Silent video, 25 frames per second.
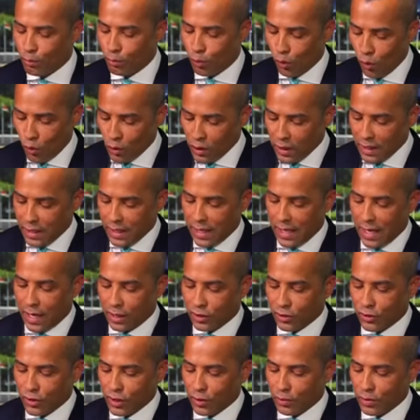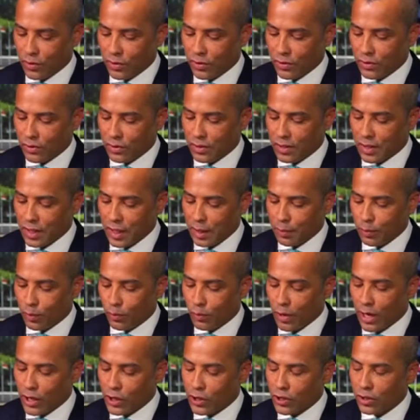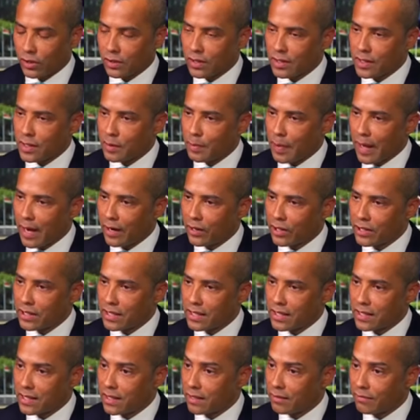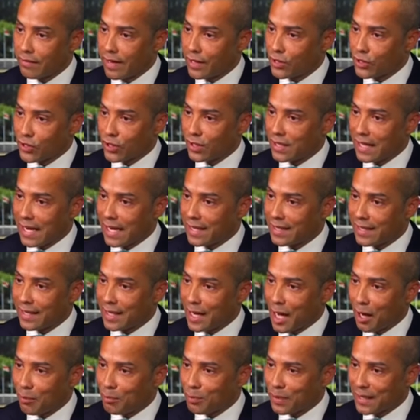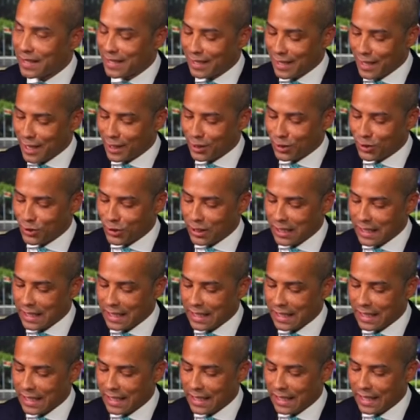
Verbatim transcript: born in a country with deep racial disparities and eventually ending up in a country